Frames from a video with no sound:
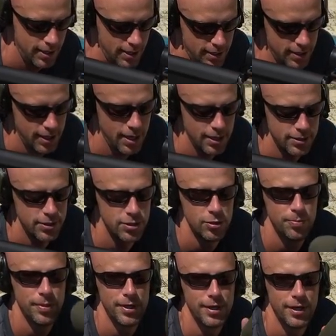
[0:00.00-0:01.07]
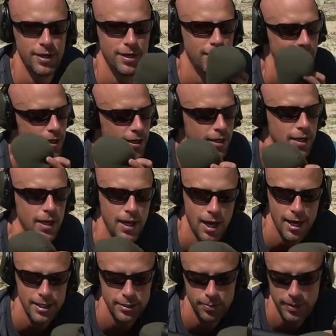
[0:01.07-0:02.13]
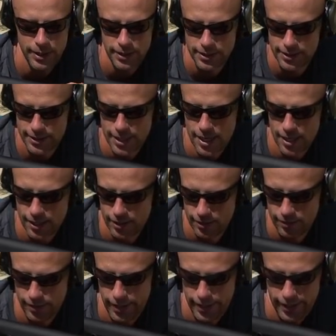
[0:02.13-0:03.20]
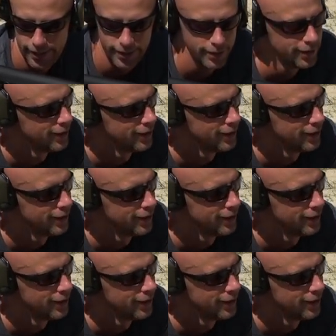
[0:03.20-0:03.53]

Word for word: and super high-speed stock right here.